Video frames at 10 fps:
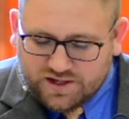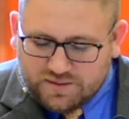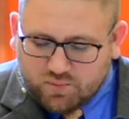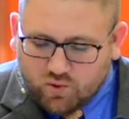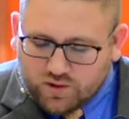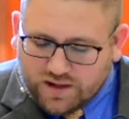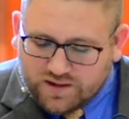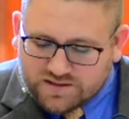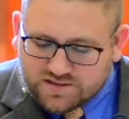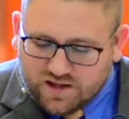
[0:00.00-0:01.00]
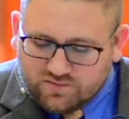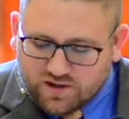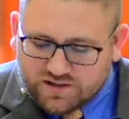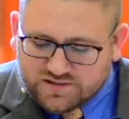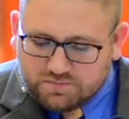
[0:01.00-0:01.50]
He poured out his love
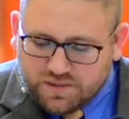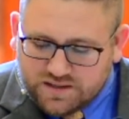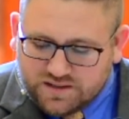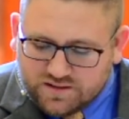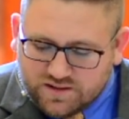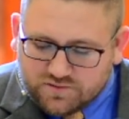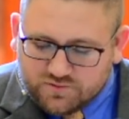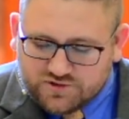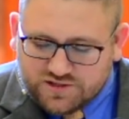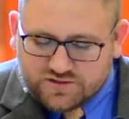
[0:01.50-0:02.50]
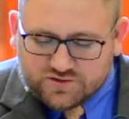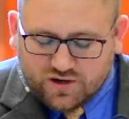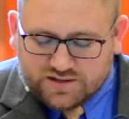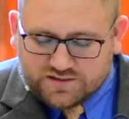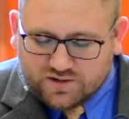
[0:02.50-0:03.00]
on us abundantly through Jesus
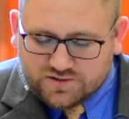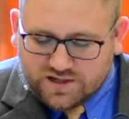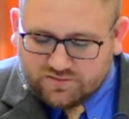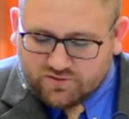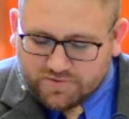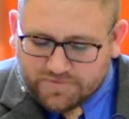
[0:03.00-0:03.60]
Christ our Savior,